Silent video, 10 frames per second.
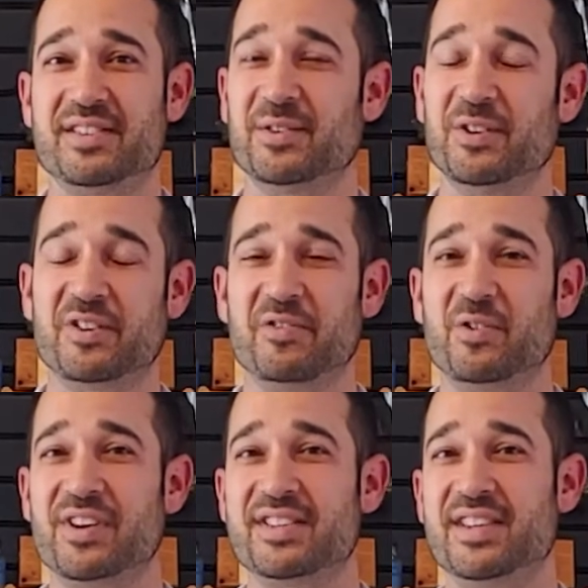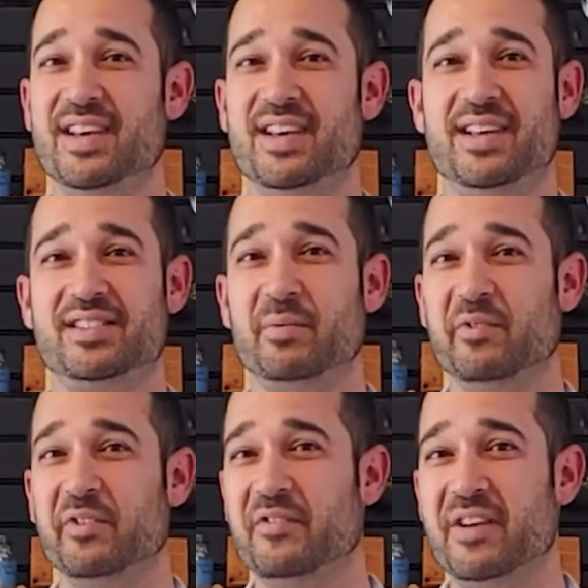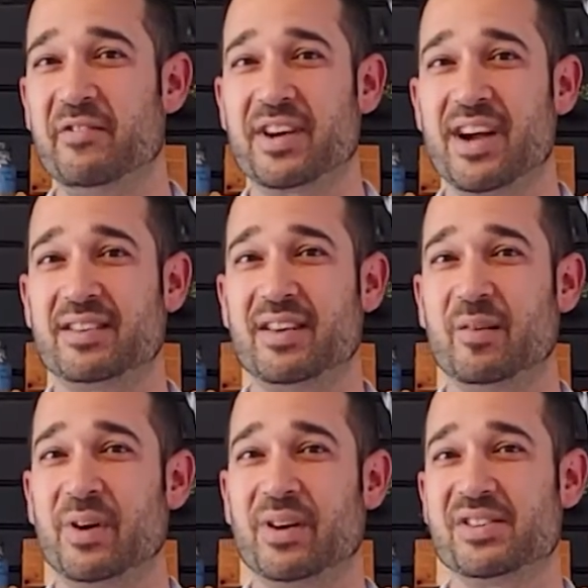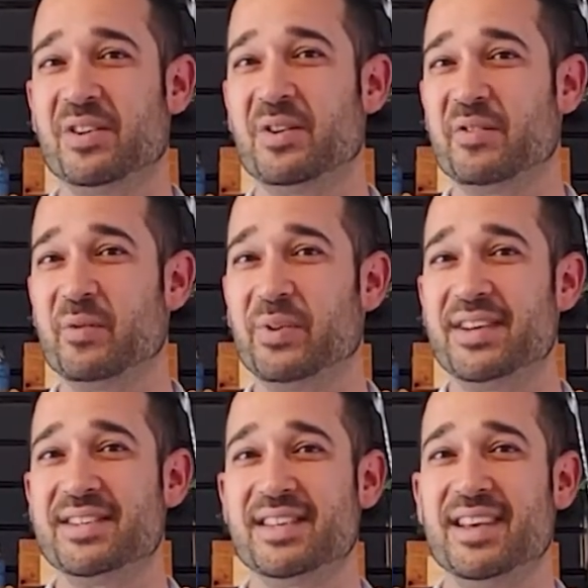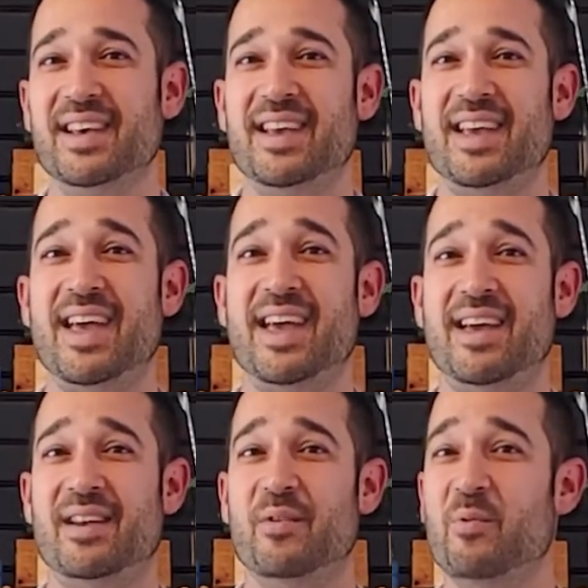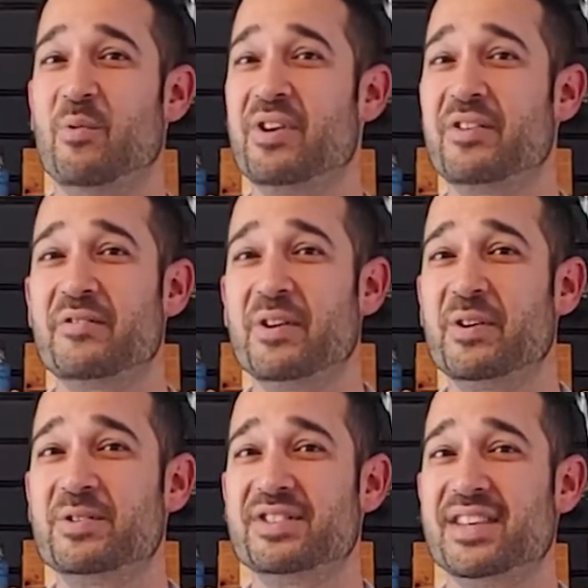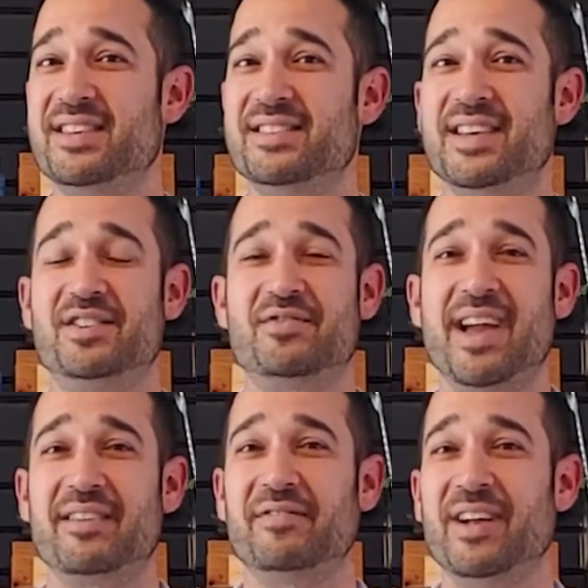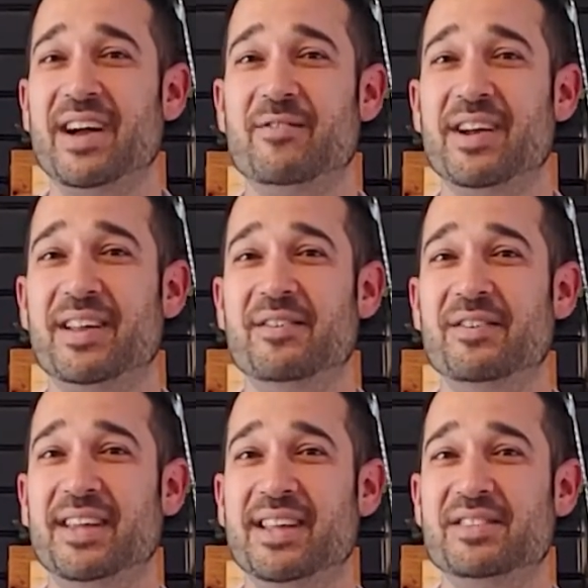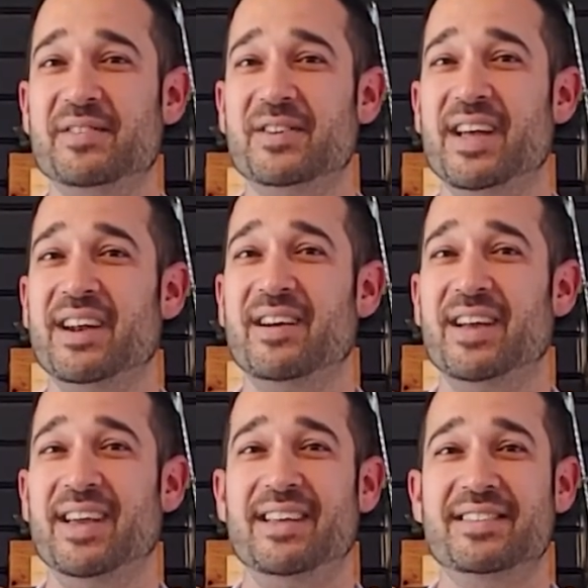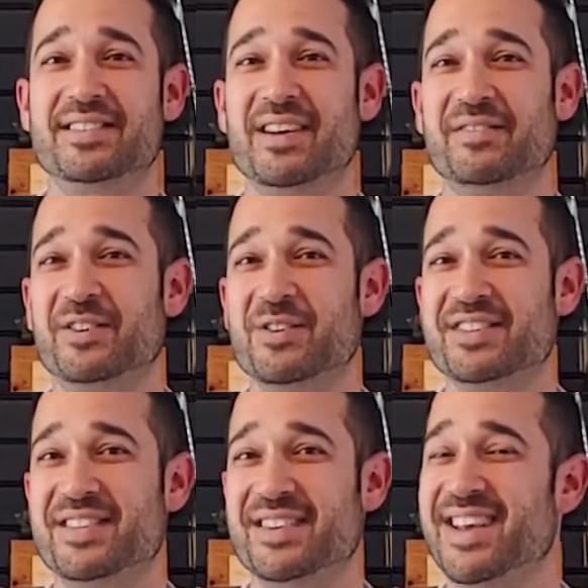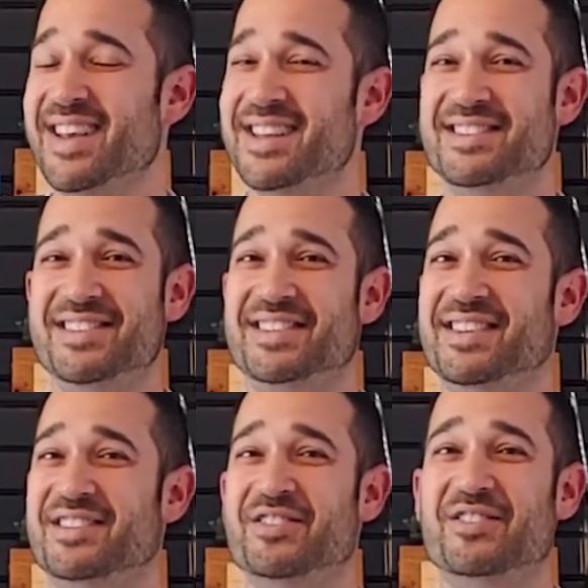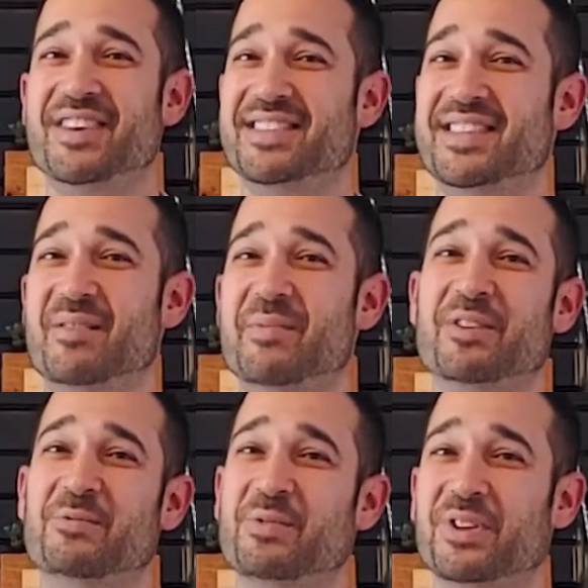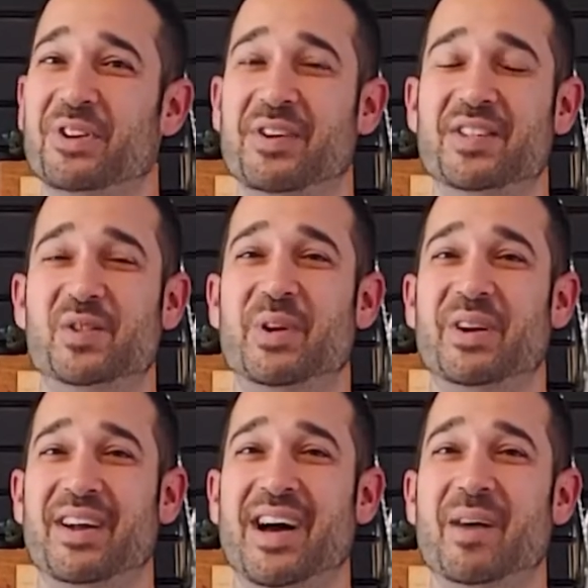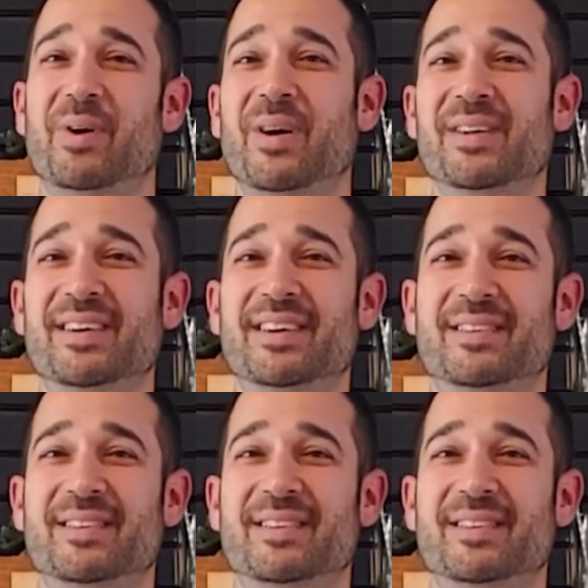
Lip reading: So look for us at some of your favorite cocktail bars all over the place. And one of those is at Dragonfly right here in Gainesville, and I'll hand this off to Kristen, and she's going to show you guys how to make a really great spit on a highball.